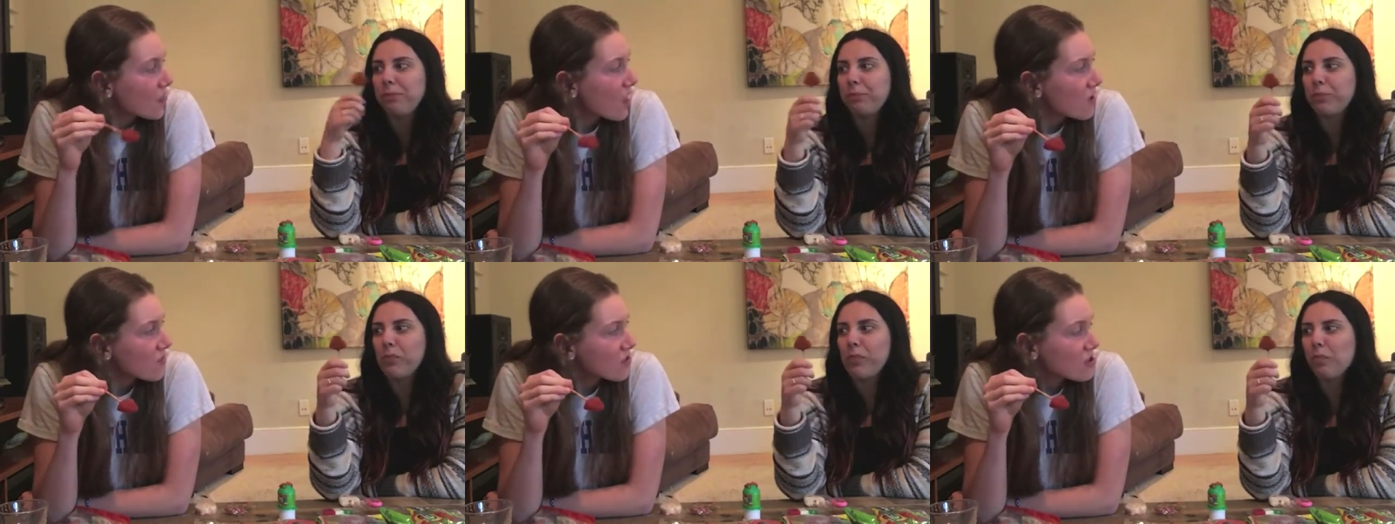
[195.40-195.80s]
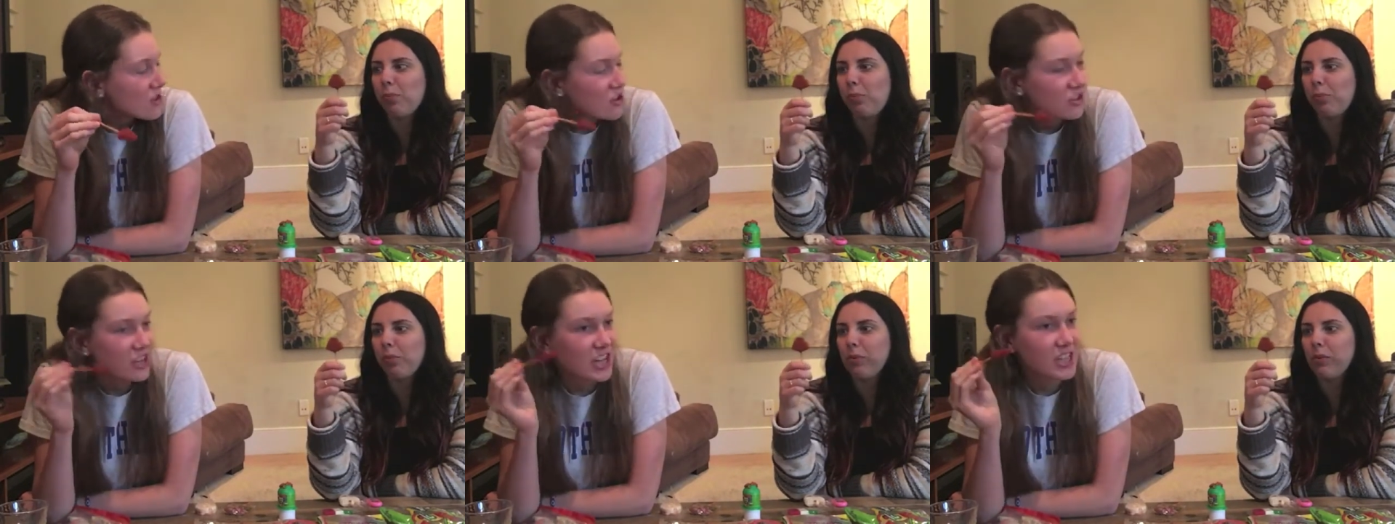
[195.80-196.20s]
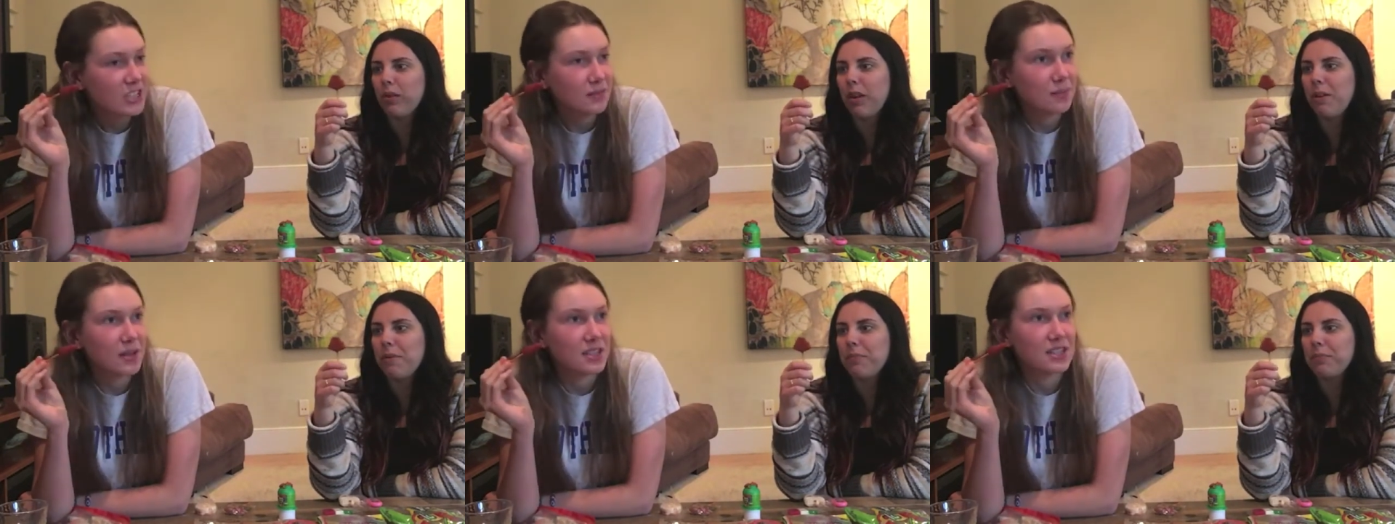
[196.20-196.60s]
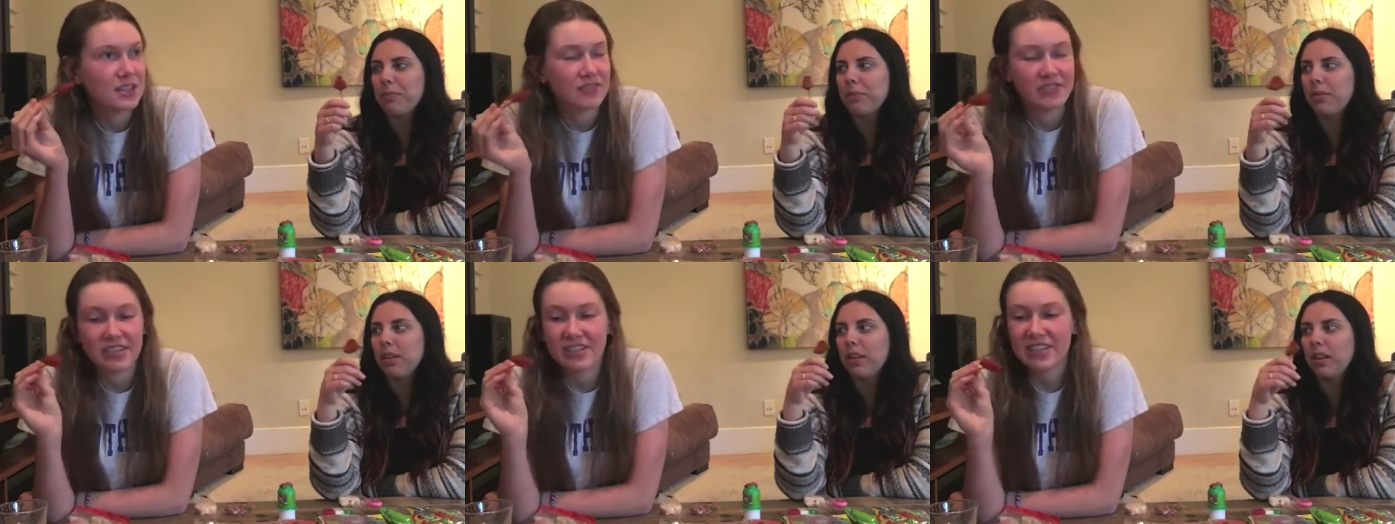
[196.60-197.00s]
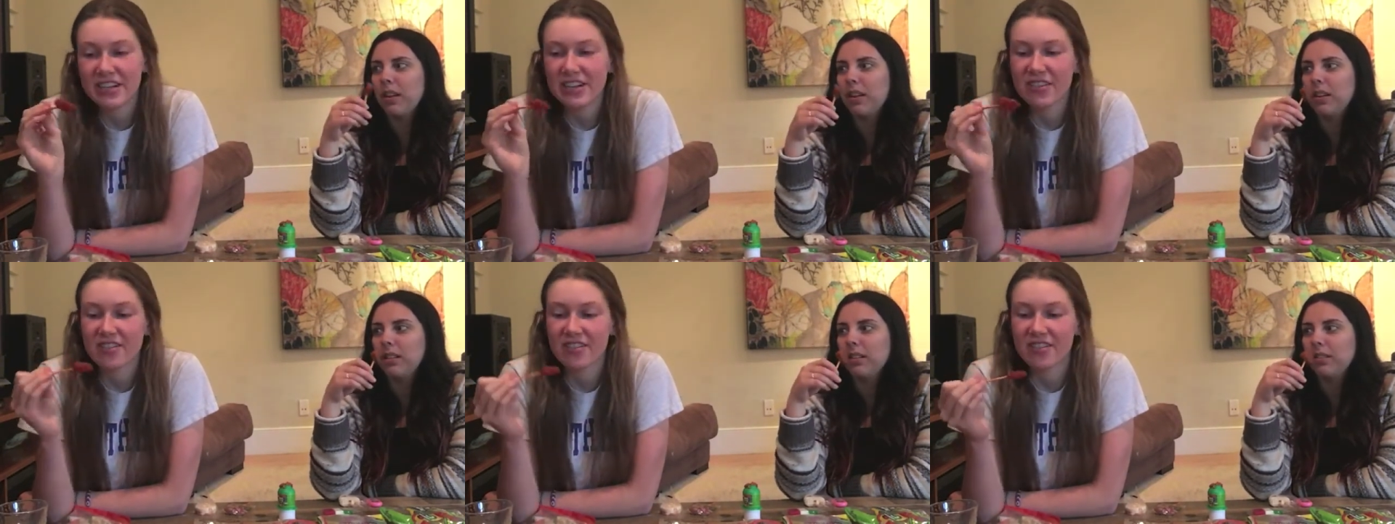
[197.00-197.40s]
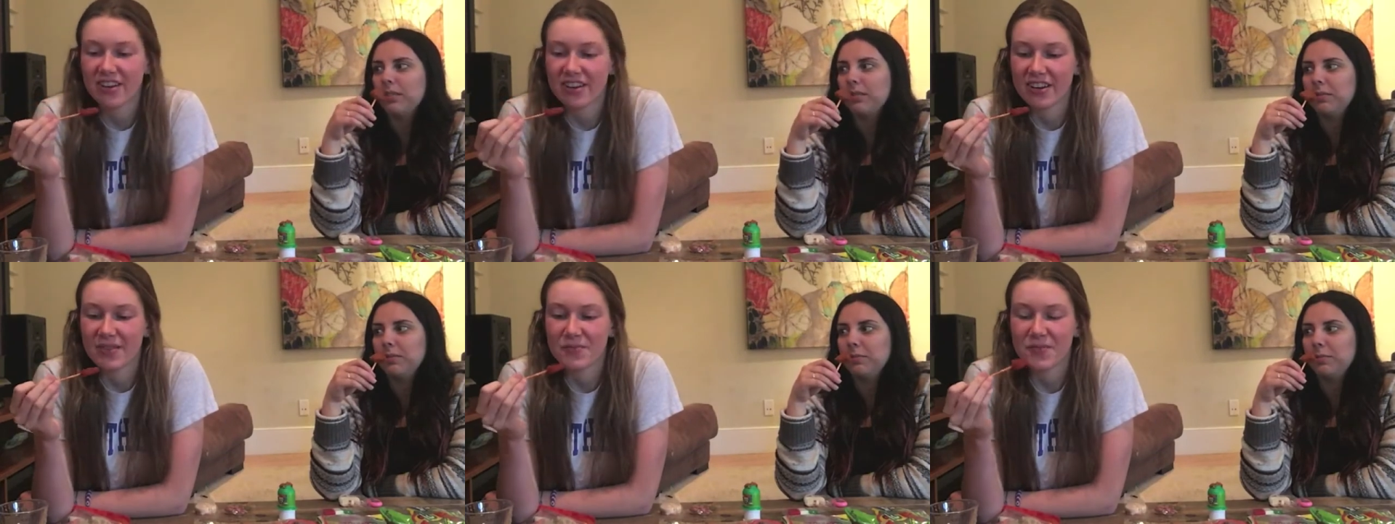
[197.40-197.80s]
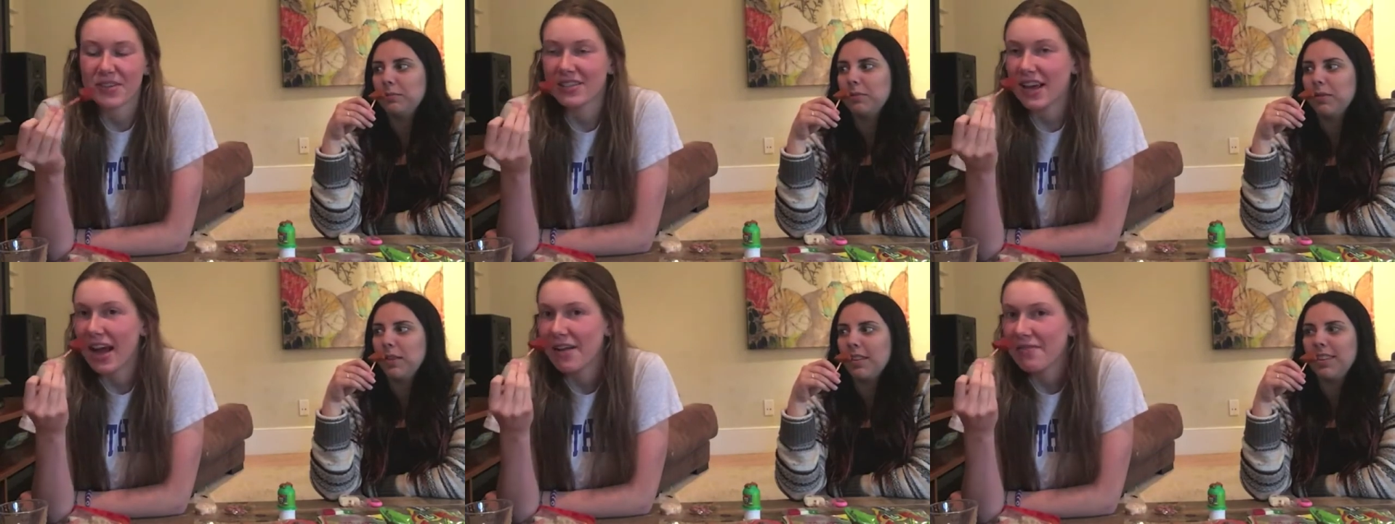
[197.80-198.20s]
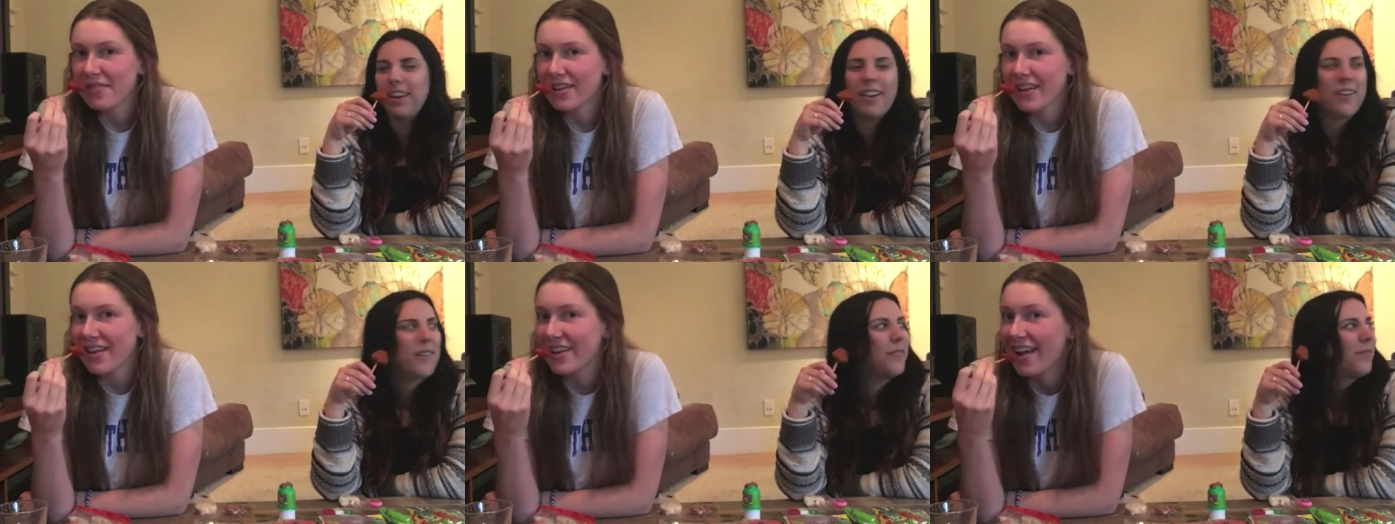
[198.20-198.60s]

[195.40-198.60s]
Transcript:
Speaker 1: I feel like your taste buds have deteriorated because yeah. I feel like